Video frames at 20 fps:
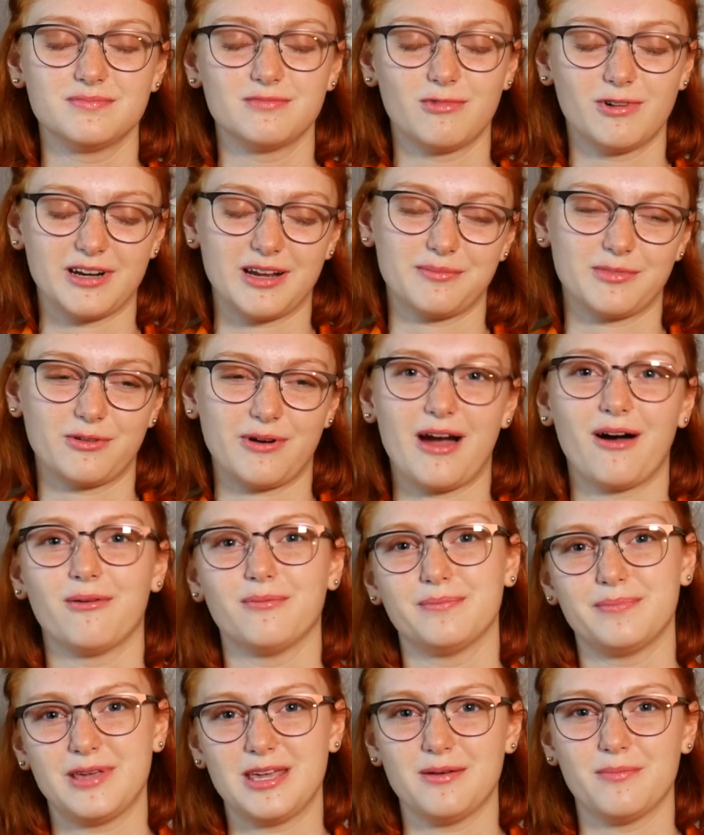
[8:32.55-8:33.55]
When I'm
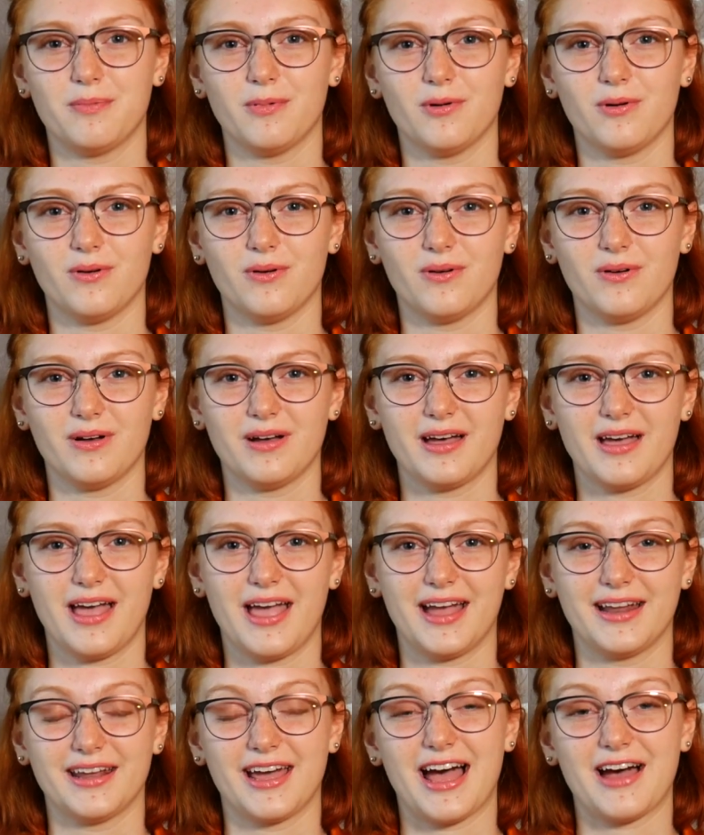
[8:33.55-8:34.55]
around people
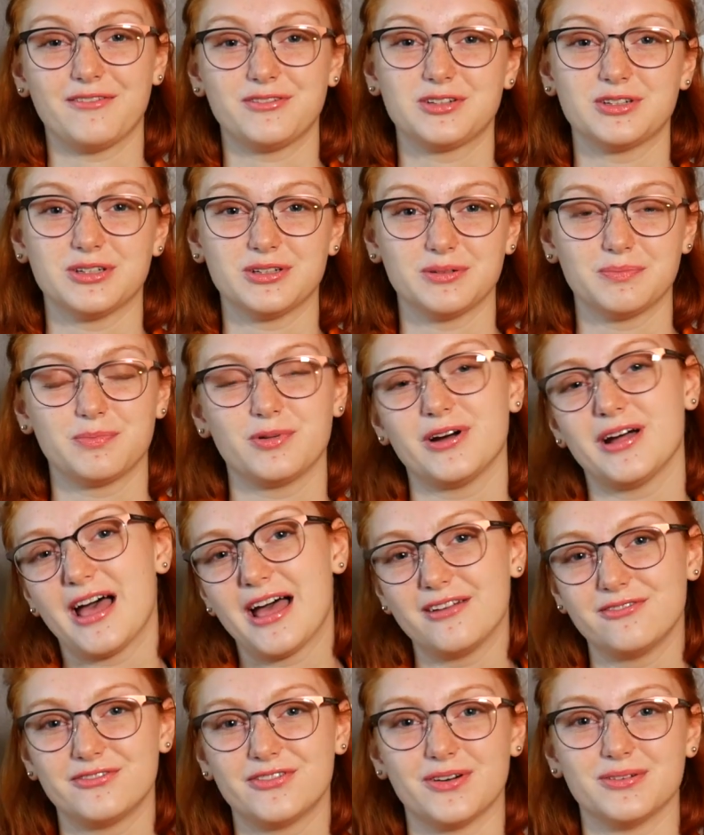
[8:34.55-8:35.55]
and I have to put
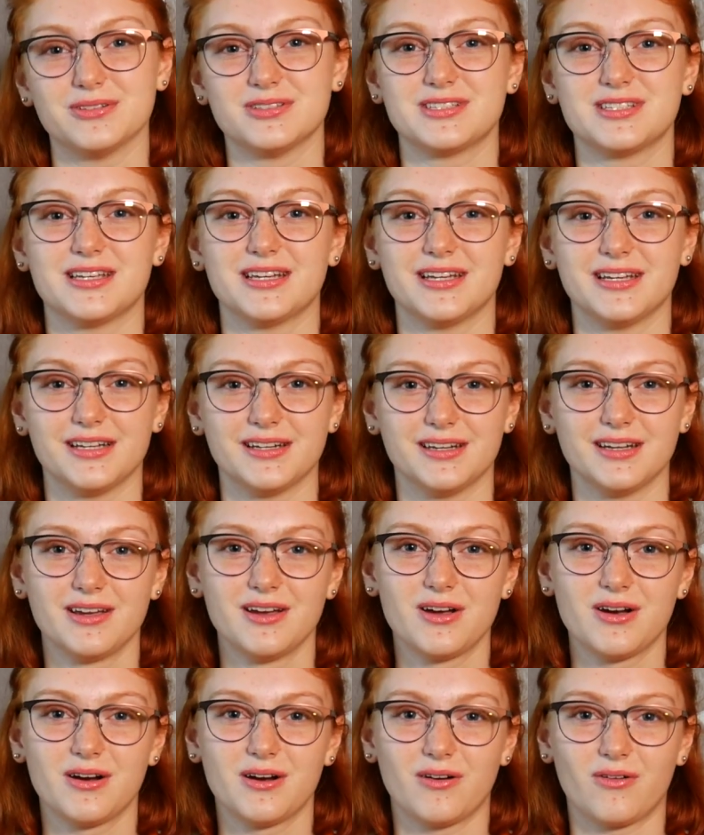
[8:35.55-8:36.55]
headphones in,
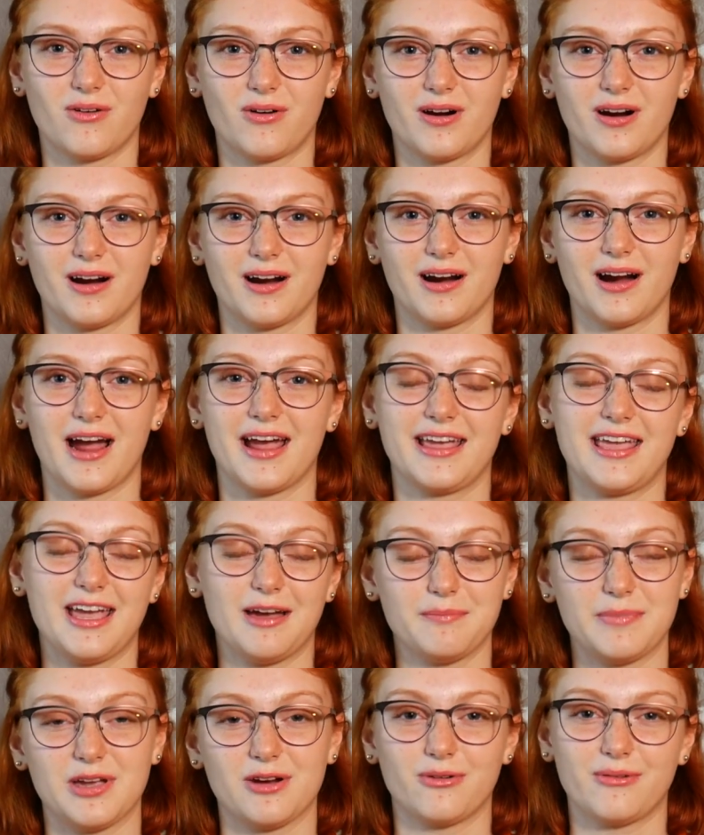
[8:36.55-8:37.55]
or I
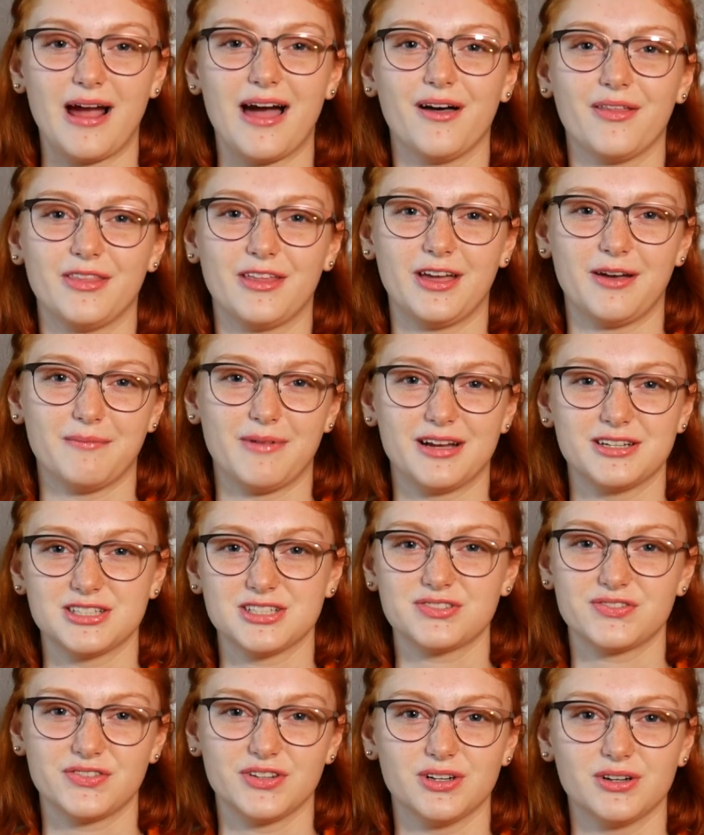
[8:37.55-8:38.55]
can't be around them, I
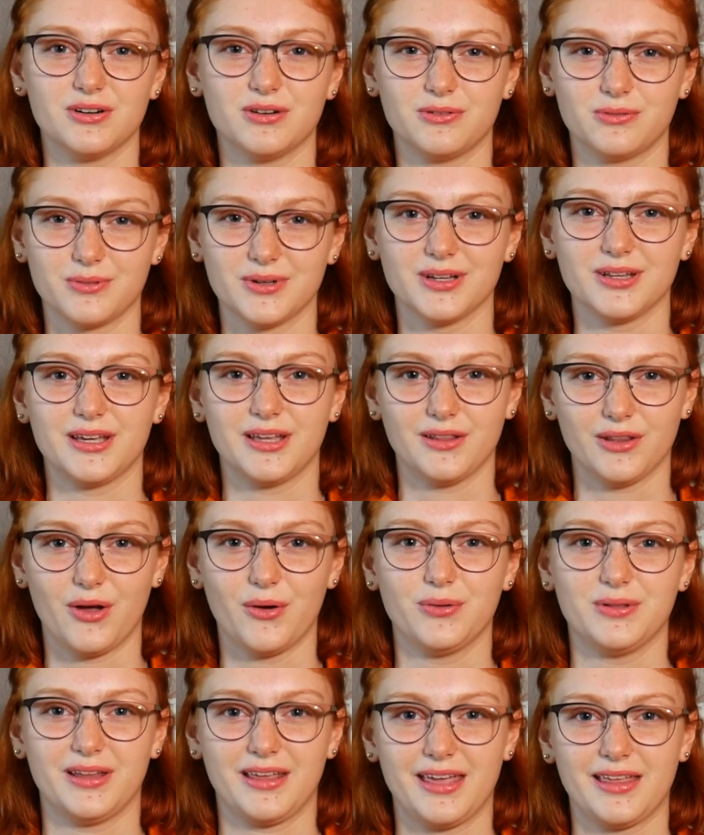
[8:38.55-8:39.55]
just feel really
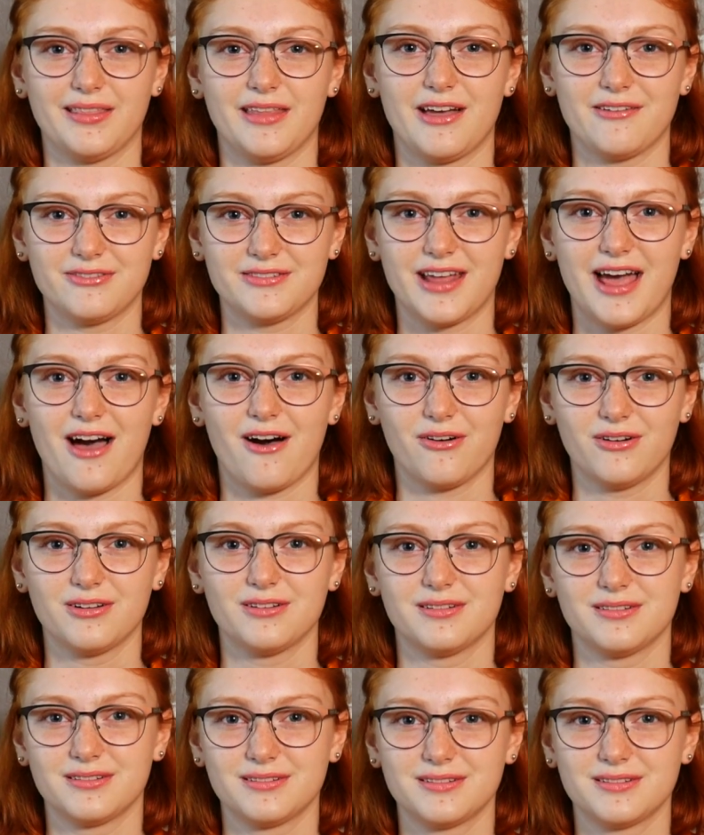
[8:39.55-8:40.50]
lonely and left out.